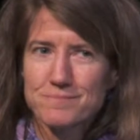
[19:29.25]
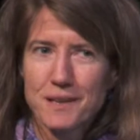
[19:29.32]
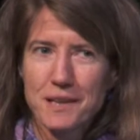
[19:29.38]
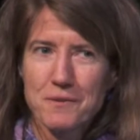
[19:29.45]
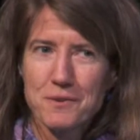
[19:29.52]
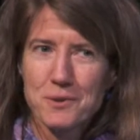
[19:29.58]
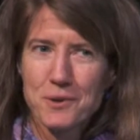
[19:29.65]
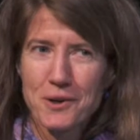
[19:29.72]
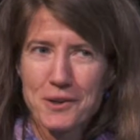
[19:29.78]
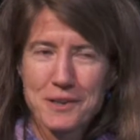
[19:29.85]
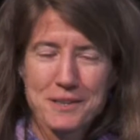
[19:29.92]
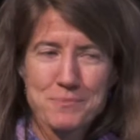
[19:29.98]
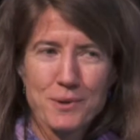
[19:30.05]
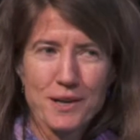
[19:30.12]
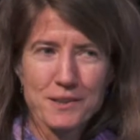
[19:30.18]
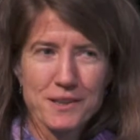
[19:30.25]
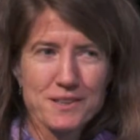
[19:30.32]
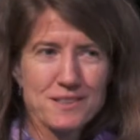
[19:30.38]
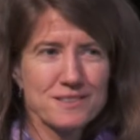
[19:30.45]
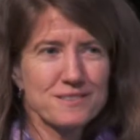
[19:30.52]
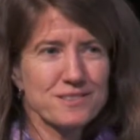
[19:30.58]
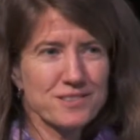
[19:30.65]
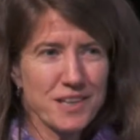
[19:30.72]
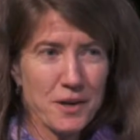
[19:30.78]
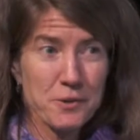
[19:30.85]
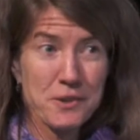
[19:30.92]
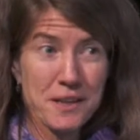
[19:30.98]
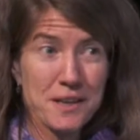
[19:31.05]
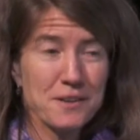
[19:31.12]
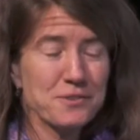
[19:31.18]
Many of you all could probably
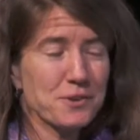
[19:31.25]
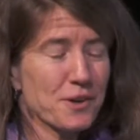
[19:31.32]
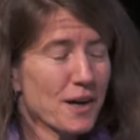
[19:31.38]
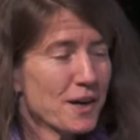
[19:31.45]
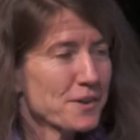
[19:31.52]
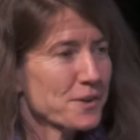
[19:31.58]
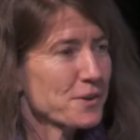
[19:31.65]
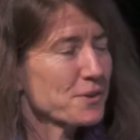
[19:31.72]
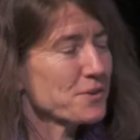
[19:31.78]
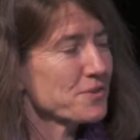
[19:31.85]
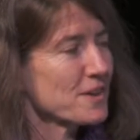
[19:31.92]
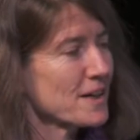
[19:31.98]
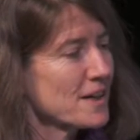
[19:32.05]
share these or others.